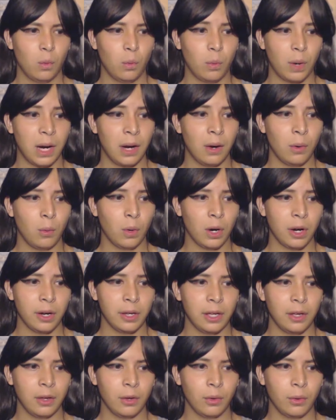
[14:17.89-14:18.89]
Where were
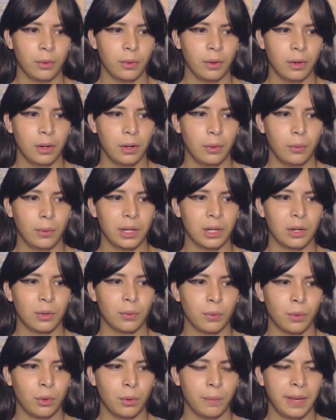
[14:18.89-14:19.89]
you when
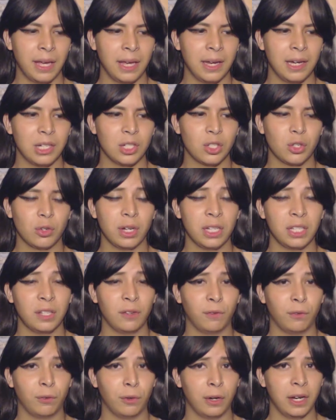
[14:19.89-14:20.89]
your roommate,
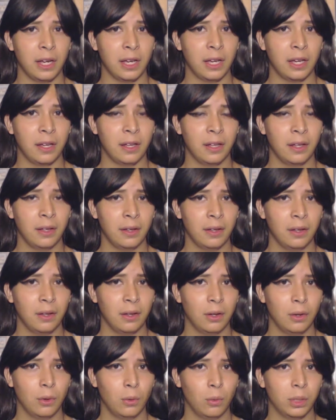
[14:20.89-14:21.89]
Trish Freya,
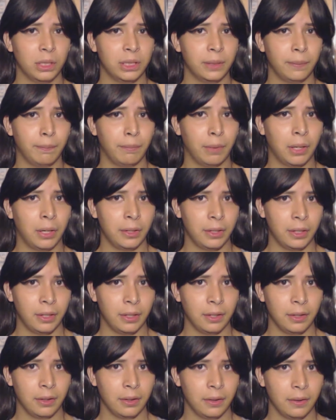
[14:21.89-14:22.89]
was
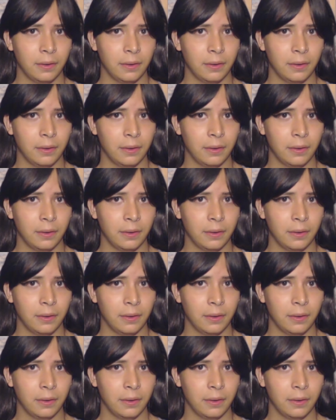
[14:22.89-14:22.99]
murdered?"